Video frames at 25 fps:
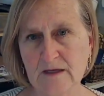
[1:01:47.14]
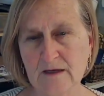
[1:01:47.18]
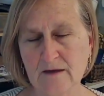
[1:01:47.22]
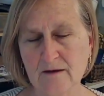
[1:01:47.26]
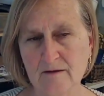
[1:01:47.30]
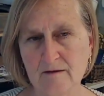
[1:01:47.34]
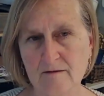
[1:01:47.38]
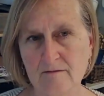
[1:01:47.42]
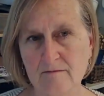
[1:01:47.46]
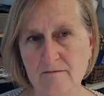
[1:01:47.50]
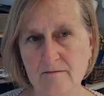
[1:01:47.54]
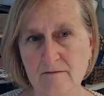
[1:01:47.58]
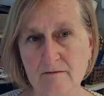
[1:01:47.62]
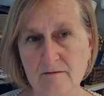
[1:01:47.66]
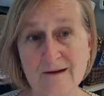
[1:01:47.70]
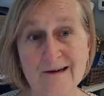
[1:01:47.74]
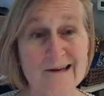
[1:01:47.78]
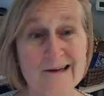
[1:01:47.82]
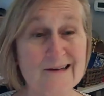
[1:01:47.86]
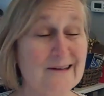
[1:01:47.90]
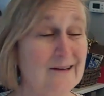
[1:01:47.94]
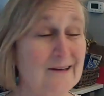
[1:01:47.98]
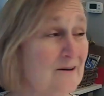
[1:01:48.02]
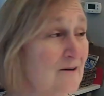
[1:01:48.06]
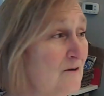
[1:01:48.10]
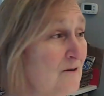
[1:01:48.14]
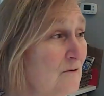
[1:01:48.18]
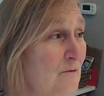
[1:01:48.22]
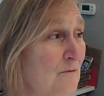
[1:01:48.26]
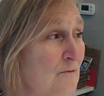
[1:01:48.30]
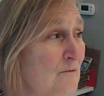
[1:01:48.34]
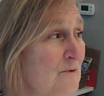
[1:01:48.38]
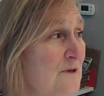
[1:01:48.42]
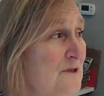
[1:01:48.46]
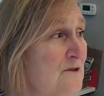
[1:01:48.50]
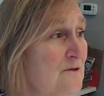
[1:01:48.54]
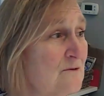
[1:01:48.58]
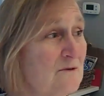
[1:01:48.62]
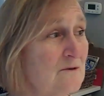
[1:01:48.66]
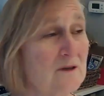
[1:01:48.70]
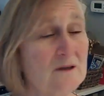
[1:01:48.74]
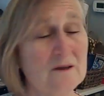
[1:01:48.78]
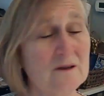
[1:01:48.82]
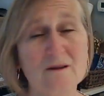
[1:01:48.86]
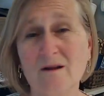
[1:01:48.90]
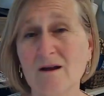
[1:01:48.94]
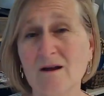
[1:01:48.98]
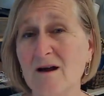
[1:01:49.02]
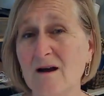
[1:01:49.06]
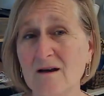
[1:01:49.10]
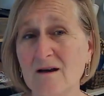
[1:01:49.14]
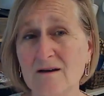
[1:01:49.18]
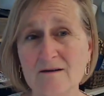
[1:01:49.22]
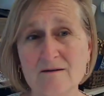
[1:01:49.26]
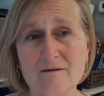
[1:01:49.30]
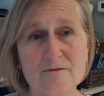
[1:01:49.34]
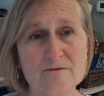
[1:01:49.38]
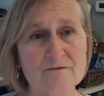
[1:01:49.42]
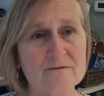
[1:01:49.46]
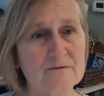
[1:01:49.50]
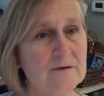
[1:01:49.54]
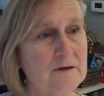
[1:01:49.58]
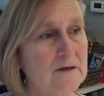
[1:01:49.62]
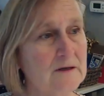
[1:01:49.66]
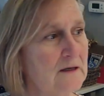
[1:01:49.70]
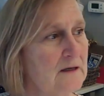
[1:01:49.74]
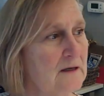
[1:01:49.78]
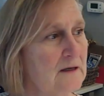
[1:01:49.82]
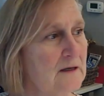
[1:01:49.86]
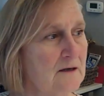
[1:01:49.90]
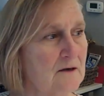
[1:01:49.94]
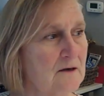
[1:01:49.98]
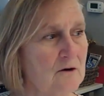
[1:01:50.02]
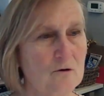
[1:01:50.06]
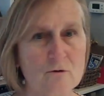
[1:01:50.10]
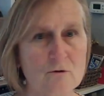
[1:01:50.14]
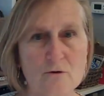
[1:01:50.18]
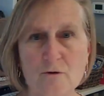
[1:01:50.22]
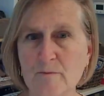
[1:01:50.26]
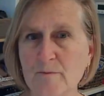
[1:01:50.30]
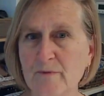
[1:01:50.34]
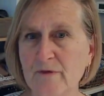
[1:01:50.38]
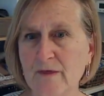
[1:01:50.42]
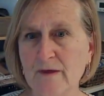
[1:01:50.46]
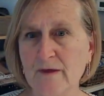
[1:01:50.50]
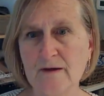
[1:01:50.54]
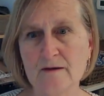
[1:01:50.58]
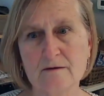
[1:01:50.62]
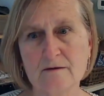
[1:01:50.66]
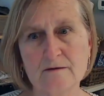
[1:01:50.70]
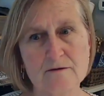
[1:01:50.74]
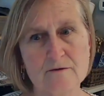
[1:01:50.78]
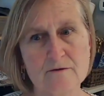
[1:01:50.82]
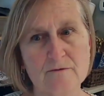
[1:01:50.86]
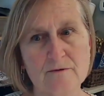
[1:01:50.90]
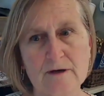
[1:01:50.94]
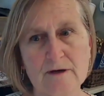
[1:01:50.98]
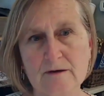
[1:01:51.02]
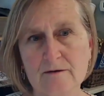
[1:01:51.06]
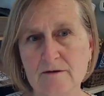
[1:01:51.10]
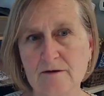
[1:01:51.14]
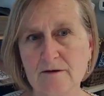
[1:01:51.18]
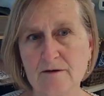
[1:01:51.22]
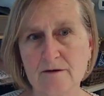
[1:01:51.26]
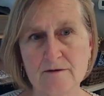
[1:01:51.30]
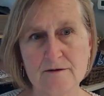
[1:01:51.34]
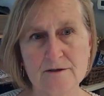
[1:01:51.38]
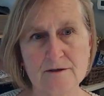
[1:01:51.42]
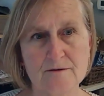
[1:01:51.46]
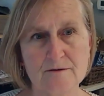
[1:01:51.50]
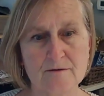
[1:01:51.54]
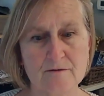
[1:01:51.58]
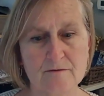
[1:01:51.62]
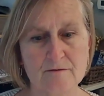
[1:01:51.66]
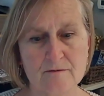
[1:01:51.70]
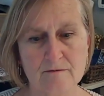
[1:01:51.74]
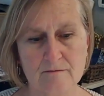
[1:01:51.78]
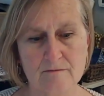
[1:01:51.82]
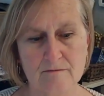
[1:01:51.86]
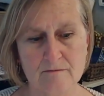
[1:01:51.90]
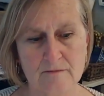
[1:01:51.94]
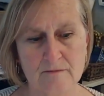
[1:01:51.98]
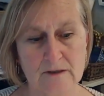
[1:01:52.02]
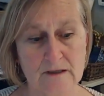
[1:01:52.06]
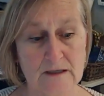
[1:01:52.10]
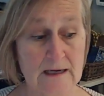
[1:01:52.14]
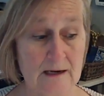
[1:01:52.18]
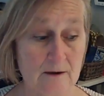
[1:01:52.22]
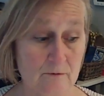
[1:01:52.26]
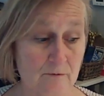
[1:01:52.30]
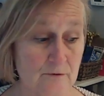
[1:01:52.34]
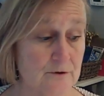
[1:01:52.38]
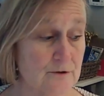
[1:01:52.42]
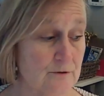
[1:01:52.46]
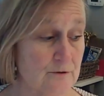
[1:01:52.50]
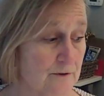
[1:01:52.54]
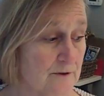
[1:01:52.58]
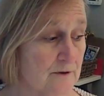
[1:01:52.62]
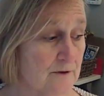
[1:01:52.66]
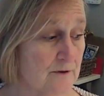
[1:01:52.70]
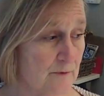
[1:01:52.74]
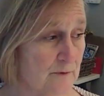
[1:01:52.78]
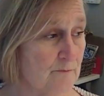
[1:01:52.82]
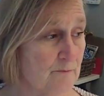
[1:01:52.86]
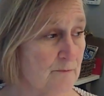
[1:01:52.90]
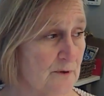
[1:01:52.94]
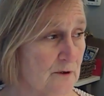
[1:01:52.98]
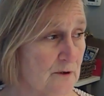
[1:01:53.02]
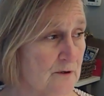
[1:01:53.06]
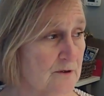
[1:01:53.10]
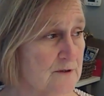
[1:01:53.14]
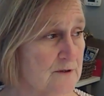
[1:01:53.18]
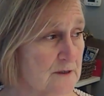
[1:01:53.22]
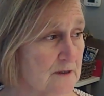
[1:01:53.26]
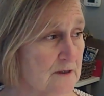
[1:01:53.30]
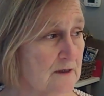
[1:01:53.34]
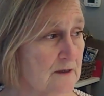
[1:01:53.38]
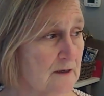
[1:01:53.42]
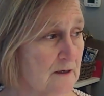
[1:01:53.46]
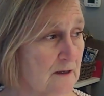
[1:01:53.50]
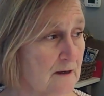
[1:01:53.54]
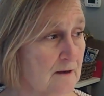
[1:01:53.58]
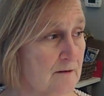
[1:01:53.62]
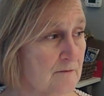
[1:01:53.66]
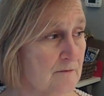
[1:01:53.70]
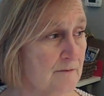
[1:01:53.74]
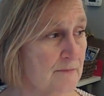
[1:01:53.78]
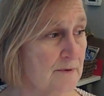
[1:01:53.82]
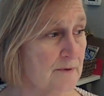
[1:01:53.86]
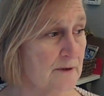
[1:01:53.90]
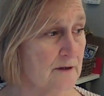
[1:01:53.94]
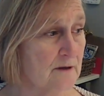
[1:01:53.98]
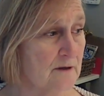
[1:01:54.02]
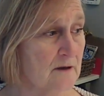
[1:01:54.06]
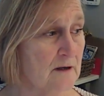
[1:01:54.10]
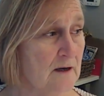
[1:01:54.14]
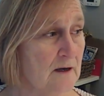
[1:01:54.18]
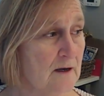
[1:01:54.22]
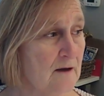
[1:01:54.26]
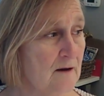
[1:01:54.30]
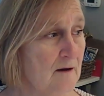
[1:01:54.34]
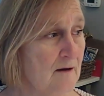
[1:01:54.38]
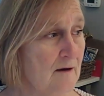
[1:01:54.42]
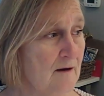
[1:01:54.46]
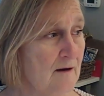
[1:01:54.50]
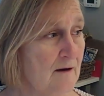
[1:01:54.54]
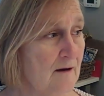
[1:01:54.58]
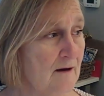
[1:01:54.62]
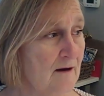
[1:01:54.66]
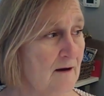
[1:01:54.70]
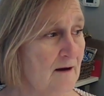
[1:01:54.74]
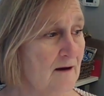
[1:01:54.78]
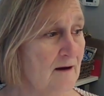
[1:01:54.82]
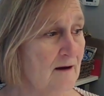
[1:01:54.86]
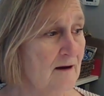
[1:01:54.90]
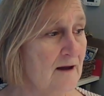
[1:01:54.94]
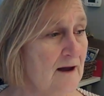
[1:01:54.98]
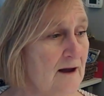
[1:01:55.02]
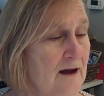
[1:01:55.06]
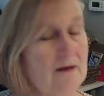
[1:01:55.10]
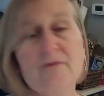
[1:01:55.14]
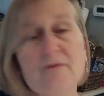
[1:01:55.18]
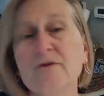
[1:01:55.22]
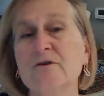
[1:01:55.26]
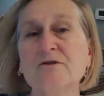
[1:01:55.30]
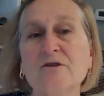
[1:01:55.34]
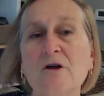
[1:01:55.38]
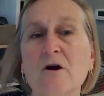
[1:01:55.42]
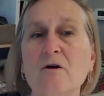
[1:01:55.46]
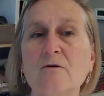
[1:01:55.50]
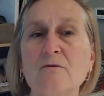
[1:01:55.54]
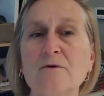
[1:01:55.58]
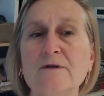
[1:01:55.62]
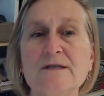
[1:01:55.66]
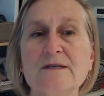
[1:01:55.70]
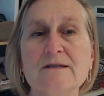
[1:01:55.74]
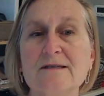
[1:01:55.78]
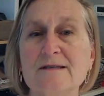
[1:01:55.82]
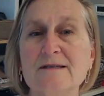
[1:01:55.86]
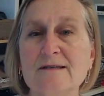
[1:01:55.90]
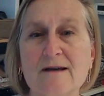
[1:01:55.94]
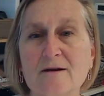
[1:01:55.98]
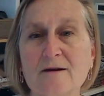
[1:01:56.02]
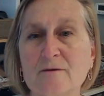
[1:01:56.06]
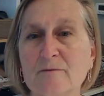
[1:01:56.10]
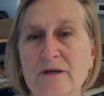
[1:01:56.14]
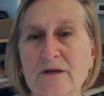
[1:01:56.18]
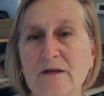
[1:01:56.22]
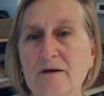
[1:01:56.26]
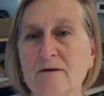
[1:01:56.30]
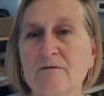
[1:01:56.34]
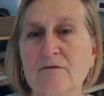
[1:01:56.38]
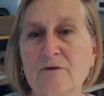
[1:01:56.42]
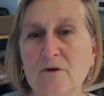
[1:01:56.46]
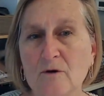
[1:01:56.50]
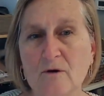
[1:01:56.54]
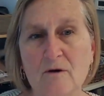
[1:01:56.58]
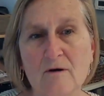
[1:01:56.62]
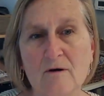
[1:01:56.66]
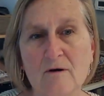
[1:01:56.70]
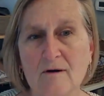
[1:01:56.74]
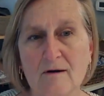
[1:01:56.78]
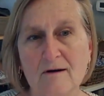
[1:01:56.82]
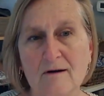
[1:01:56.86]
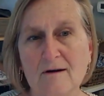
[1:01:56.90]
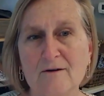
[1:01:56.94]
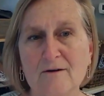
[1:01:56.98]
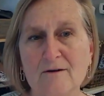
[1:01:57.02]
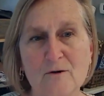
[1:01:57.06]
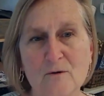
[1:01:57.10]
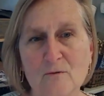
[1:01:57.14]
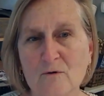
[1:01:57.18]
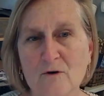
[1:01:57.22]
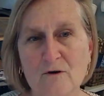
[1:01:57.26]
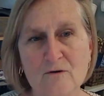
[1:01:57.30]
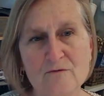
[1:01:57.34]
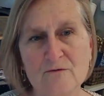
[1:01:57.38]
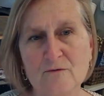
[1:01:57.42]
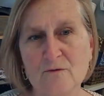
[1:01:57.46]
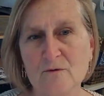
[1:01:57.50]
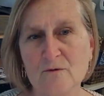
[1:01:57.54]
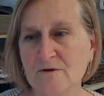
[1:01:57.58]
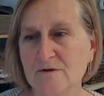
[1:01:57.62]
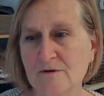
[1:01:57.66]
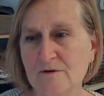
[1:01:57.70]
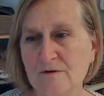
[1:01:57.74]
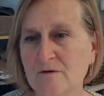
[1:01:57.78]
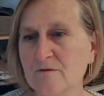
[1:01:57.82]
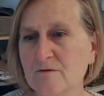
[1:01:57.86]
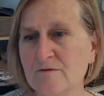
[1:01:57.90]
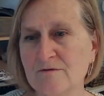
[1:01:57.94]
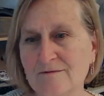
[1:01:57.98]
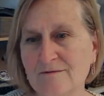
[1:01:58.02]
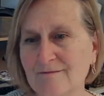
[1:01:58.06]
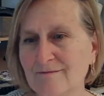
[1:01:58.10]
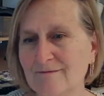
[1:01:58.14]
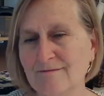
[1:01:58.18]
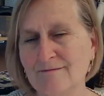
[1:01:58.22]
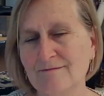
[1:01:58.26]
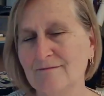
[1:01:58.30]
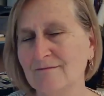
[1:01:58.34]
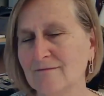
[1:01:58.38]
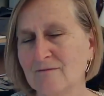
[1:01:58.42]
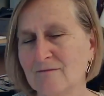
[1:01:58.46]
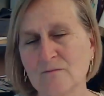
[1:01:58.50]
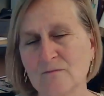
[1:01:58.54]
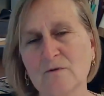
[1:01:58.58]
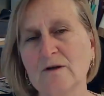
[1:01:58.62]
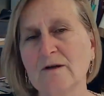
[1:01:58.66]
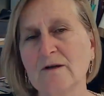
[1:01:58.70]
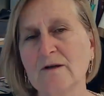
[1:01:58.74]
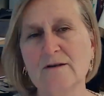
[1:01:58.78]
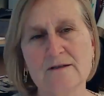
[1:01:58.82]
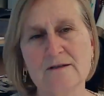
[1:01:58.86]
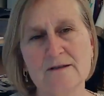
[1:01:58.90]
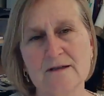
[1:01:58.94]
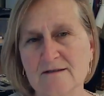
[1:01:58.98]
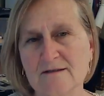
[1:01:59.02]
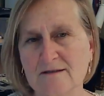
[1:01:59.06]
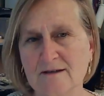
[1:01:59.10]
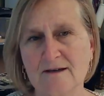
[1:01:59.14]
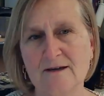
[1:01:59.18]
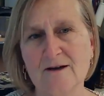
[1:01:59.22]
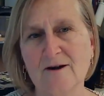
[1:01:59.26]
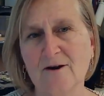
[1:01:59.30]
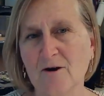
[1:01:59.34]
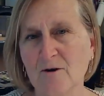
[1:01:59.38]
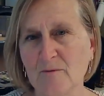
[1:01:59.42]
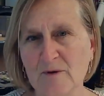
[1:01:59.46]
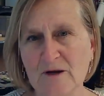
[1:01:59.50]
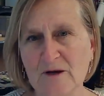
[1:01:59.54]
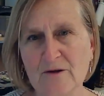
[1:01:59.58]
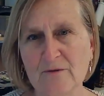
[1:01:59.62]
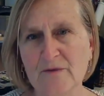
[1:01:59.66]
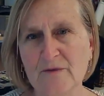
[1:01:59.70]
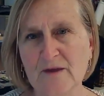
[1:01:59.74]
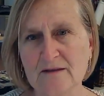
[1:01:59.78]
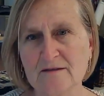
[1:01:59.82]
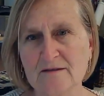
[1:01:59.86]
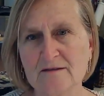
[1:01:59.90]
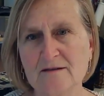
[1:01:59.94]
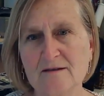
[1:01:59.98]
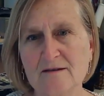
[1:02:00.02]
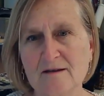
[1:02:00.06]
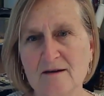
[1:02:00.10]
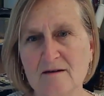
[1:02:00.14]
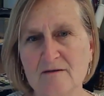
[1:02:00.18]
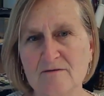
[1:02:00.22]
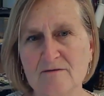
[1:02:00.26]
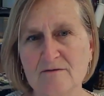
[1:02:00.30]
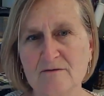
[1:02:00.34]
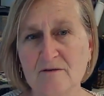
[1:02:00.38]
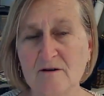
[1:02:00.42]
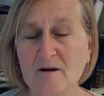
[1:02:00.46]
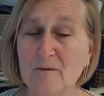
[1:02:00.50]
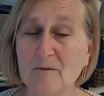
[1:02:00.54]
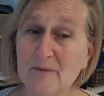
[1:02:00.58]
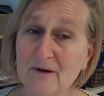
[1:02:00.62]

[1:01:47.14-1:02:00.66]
Yeah. And we do a lot of group things around here too. Now we're doing the live person again, and there's always a segment of your workforce who really doesn't care about that stuff.